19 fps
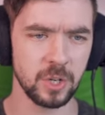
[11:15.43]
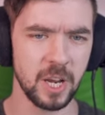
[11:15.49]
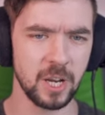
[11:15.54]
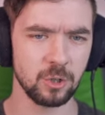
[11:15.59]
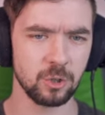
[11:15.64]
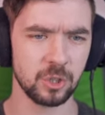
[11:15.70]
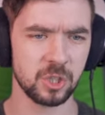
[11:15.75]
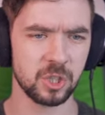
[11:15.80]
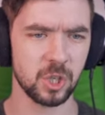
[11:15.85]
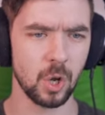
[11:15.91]

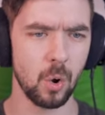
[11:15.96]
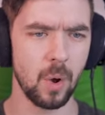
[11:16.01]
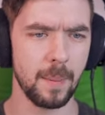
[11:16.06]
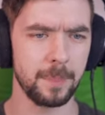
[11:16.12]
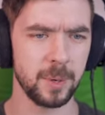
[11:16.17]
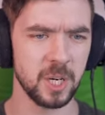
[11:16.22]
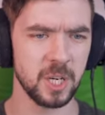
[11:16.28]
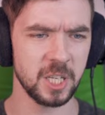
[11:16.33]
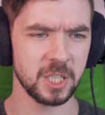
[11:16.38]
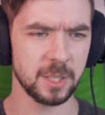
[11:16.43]
dangerous, so
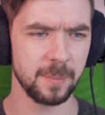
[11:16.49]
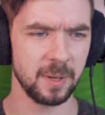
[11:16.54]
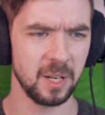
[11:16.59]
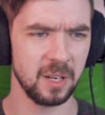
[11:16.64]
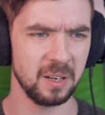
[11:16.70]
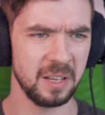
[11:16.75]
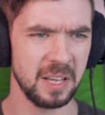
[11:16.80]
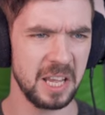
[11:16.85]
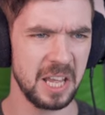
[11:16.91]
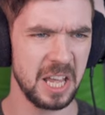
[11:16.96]

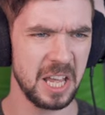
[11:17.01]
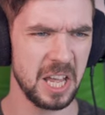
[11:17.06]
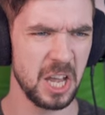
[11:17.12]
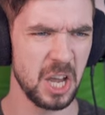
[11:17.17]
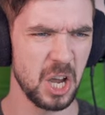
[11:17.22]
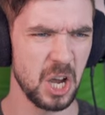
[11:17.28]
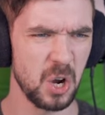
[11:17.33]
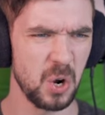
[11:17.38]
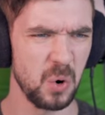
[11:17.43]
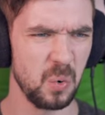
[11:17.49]
unpredictable!
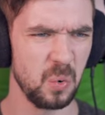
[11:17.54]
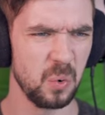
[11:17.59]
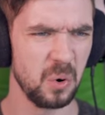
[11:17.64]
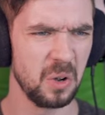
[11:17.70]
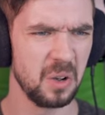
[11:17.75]
Ew!